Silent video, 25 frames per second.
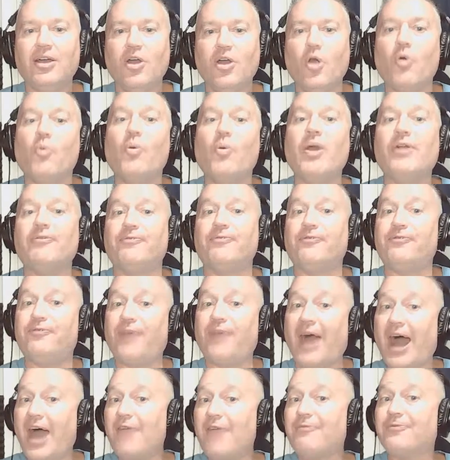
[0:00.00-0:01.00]
went
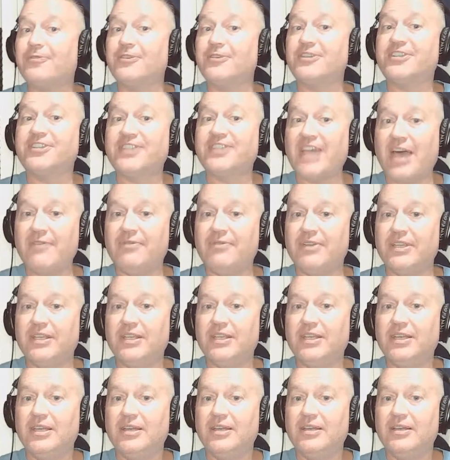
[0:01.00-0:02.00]
5 for
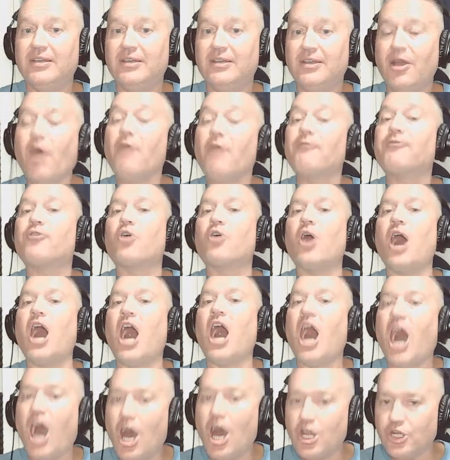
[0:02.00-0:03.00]
7 for
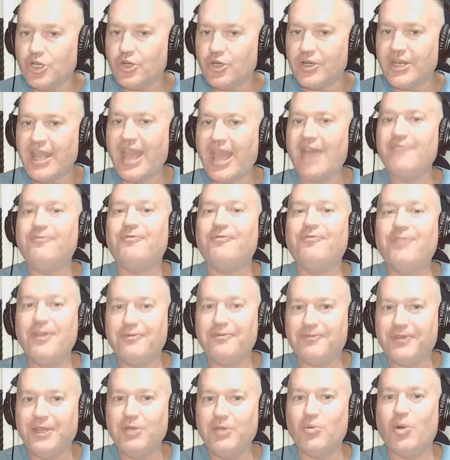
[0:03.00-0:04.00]

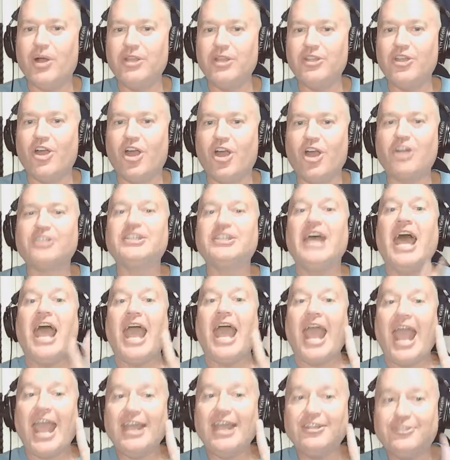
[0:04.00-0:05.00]
151 yards
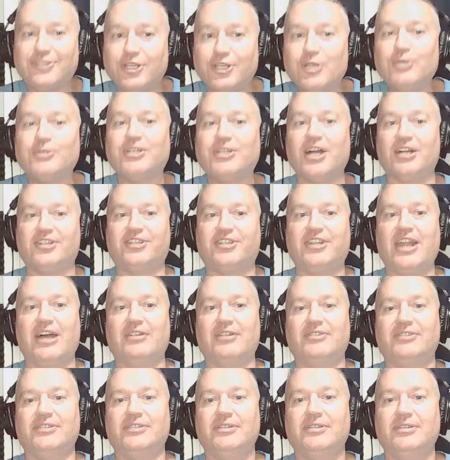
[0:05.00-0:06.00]
and 2
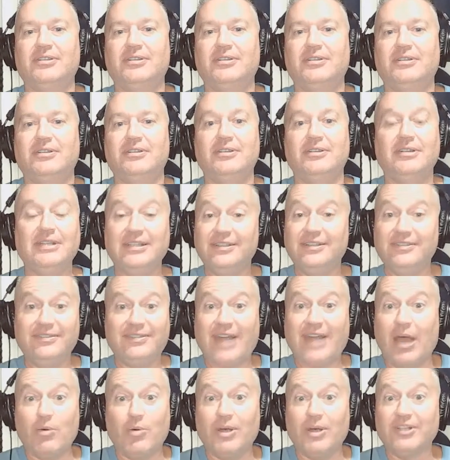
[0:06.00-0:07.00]
touchdowns.
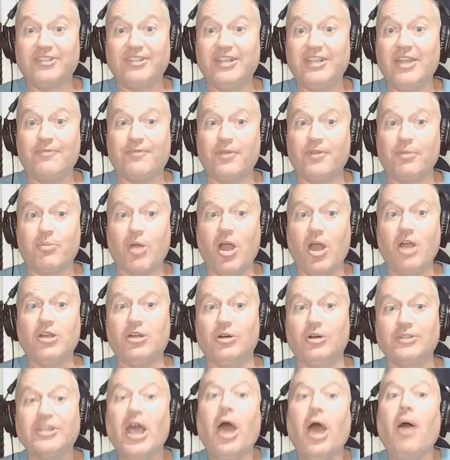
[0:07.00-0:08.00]
That wasn't it for the
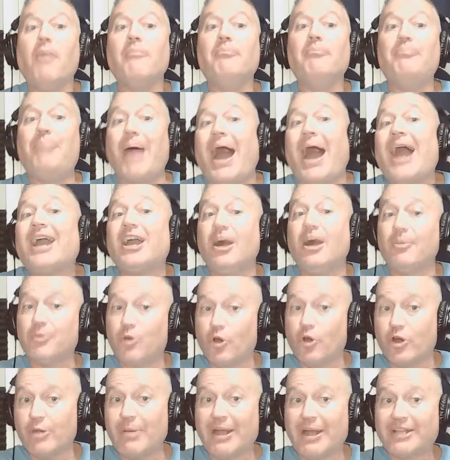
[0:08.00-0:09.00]
Broncos. Backup
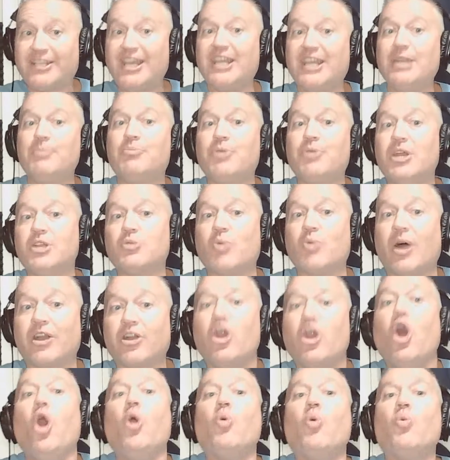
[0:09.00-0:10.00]
quarterback Teddy
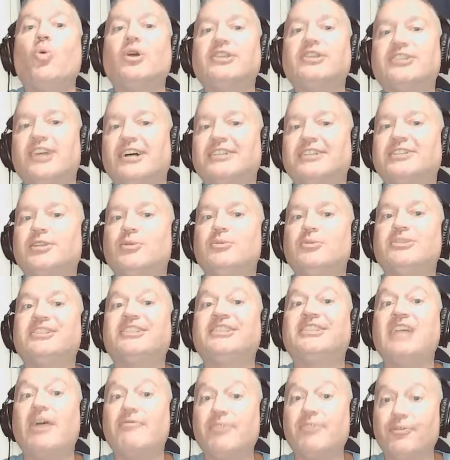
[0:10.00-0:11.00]
Bridgewater was also
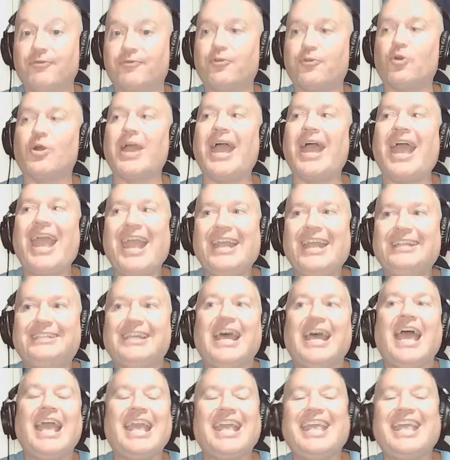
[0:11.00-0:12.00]
7 for 8.
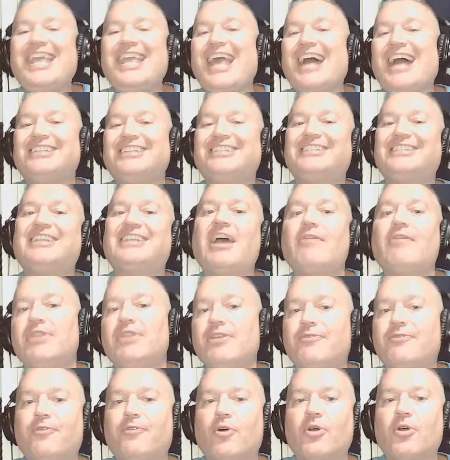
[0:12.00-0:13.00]
He had
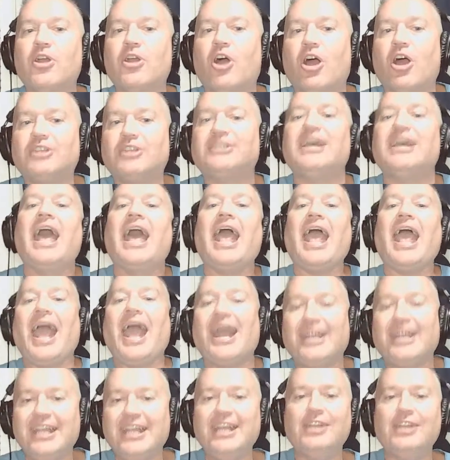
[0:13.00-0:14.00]
74 yards,
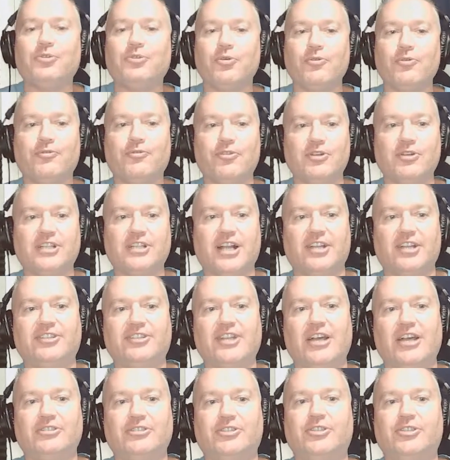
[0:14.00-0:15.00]
and he threw for a
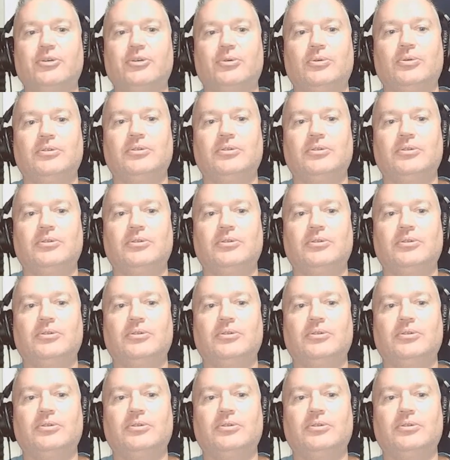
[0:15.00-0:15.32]
touchdown too.